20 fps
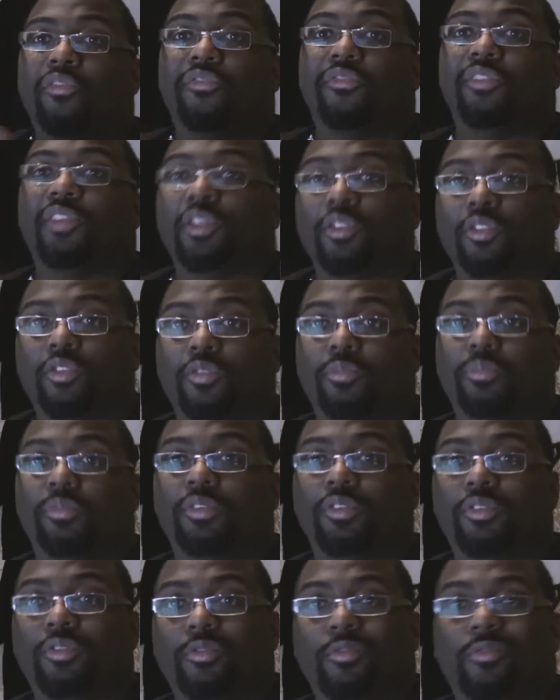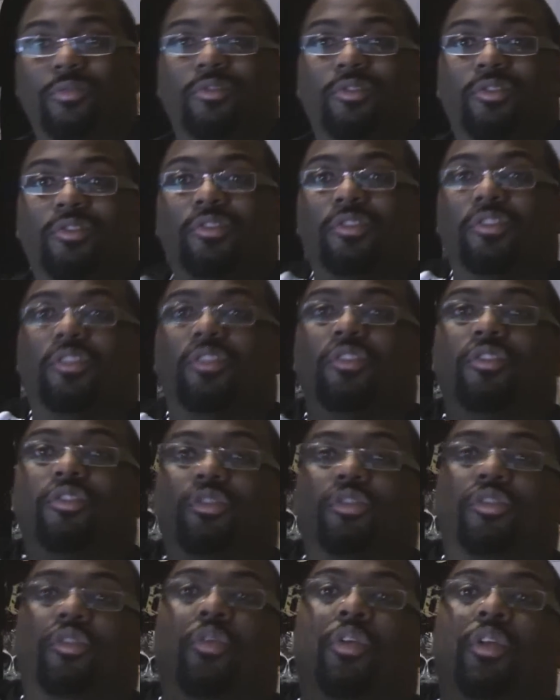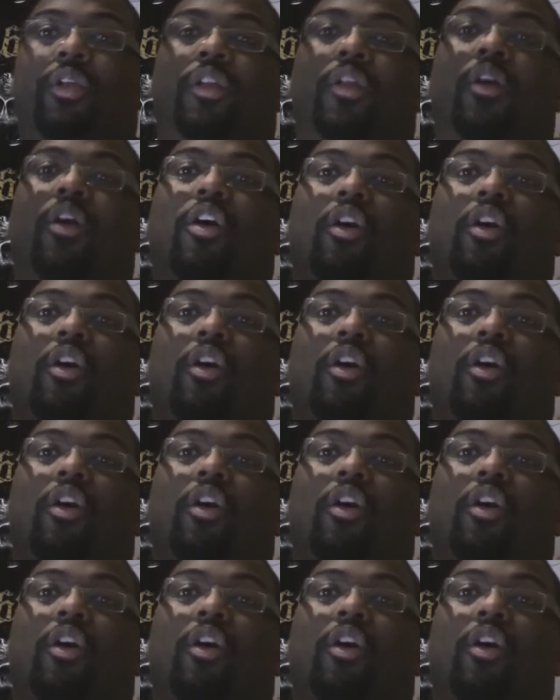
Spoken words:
feeler, just throwing out an